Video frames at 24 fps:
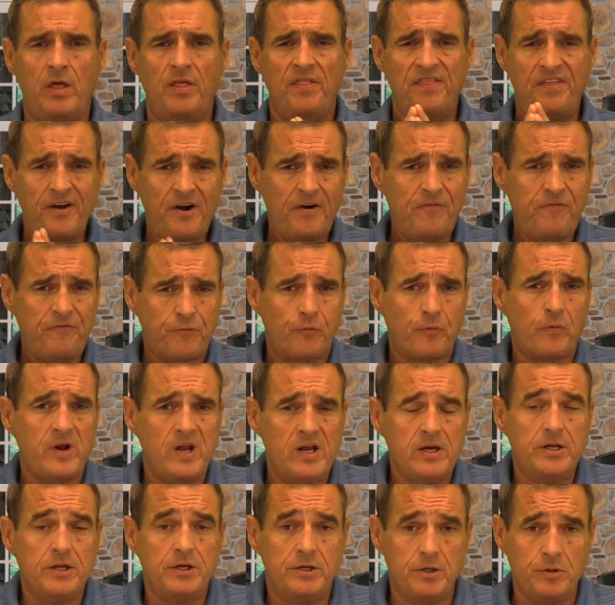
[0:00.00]
they're
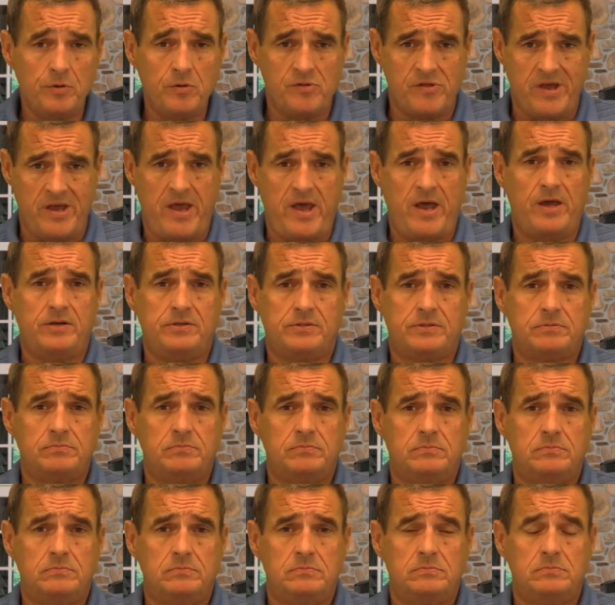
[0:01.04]
free to do that
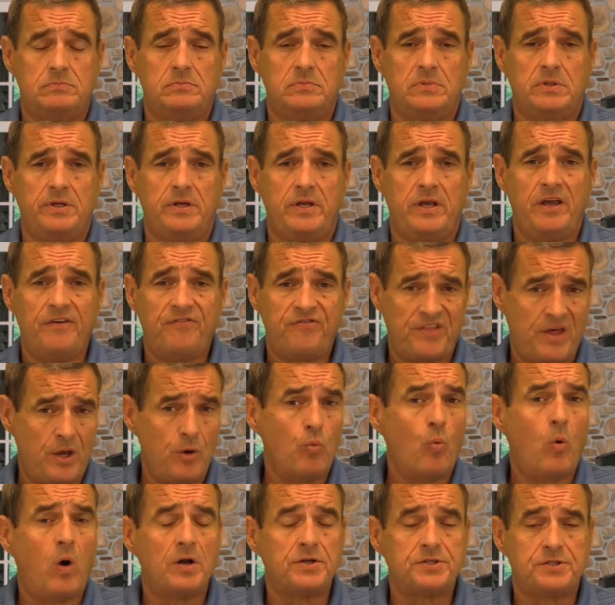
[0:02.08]
if they
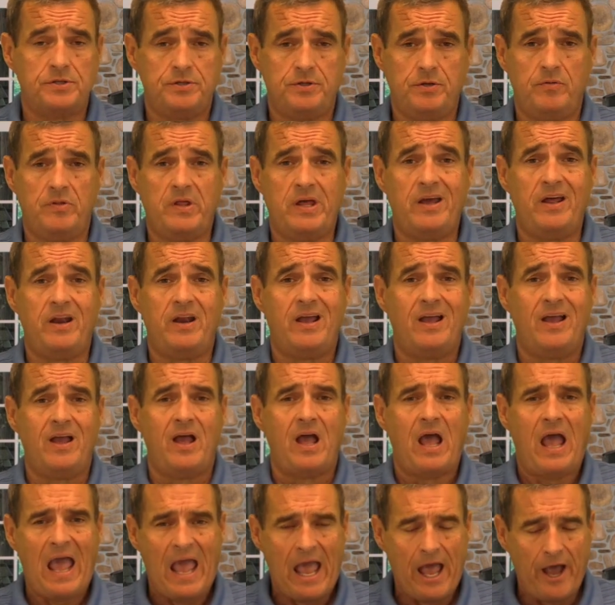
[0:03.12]
want to do that.
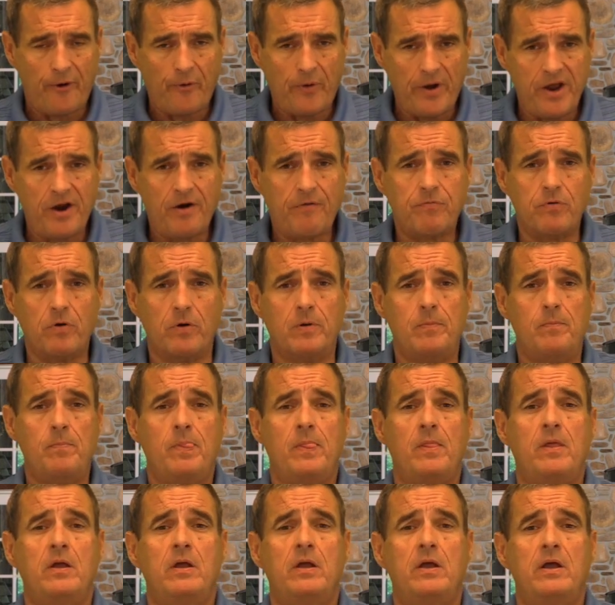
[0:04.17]
However,
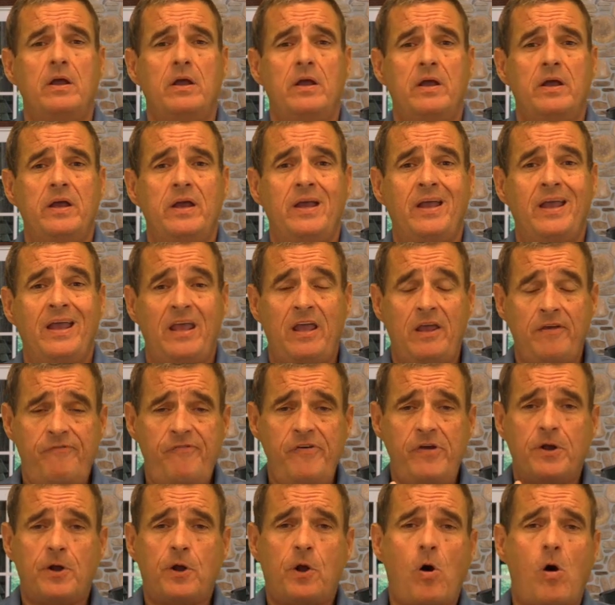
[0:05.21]

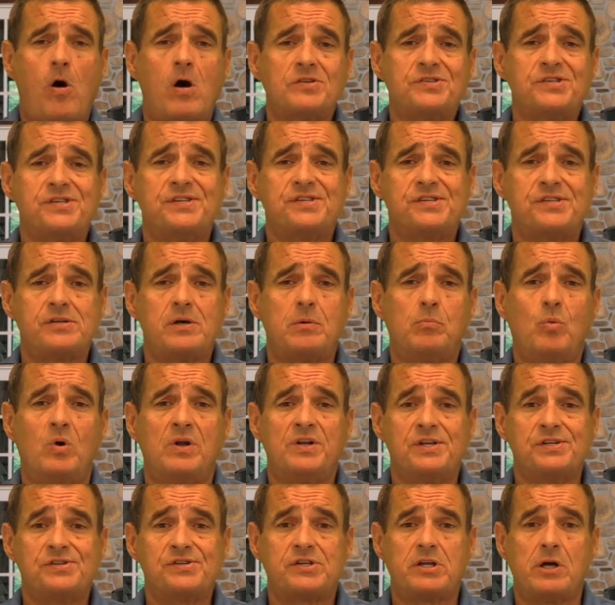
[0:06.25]
if it causes
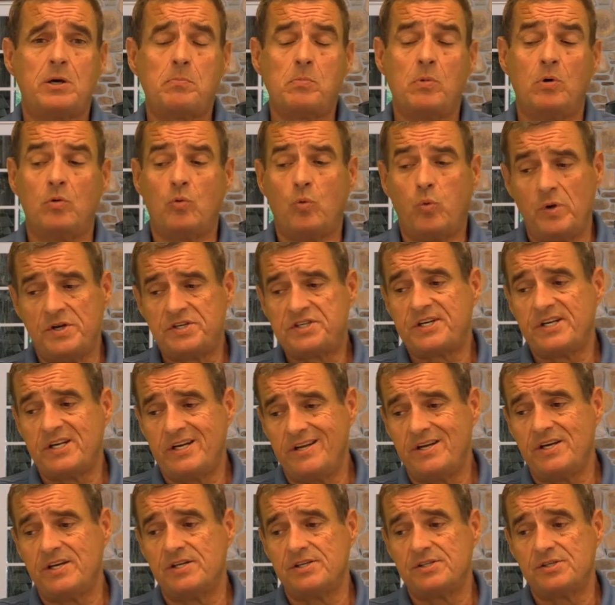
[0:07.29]
someone to stumble, which
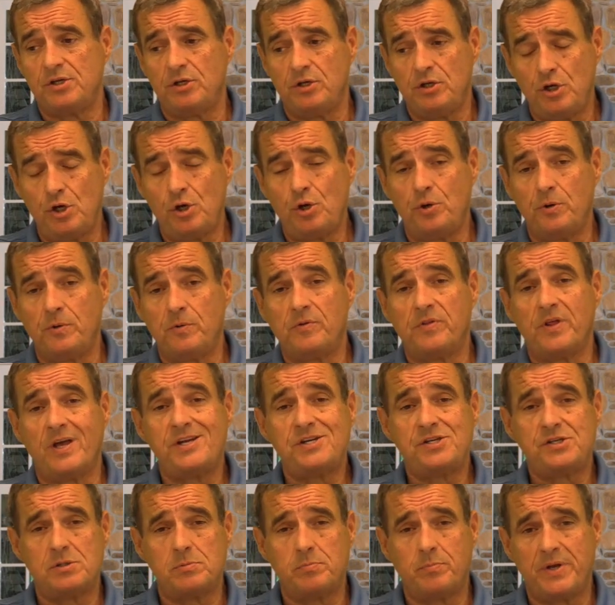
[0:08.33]
it is you,
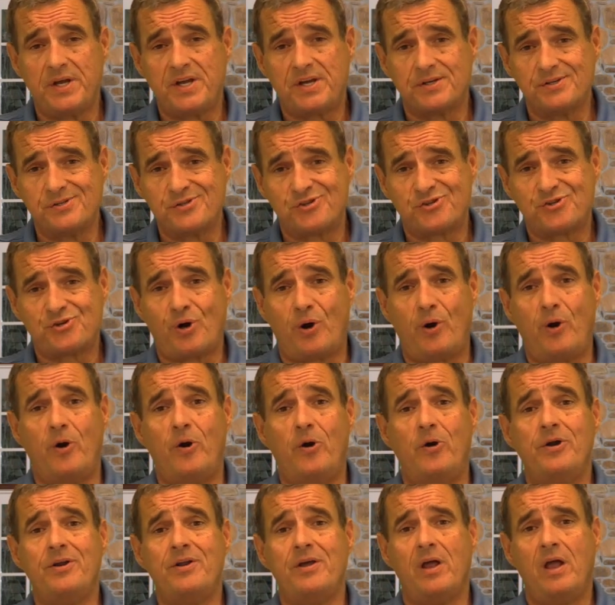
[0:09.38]
they should be
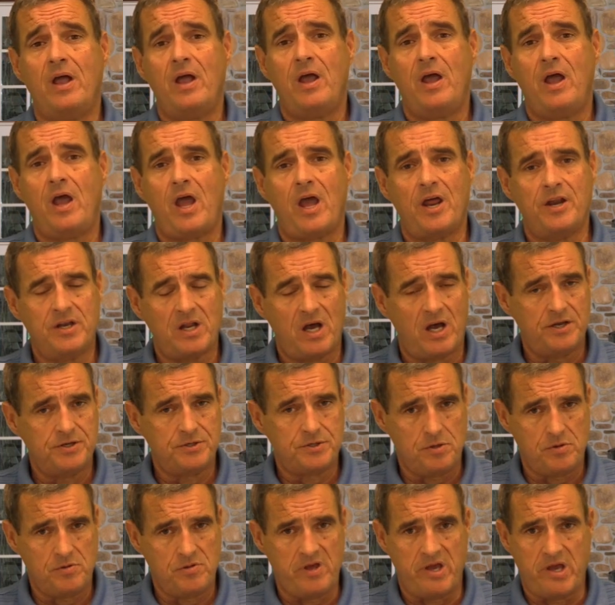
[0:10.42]
concerned and
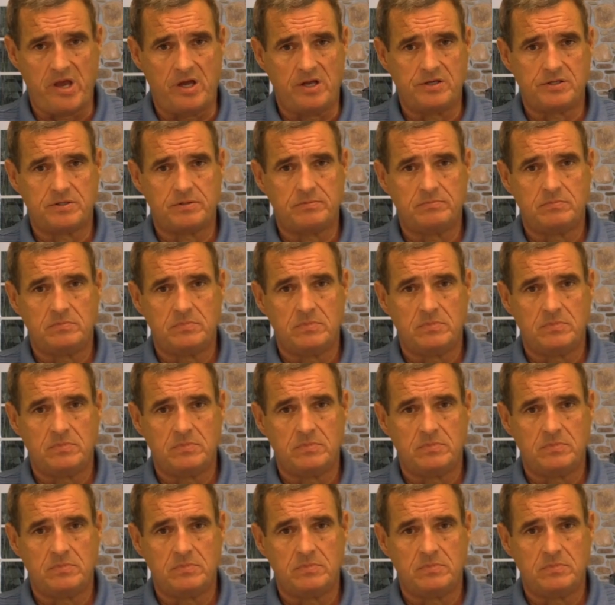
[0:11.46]
not do that.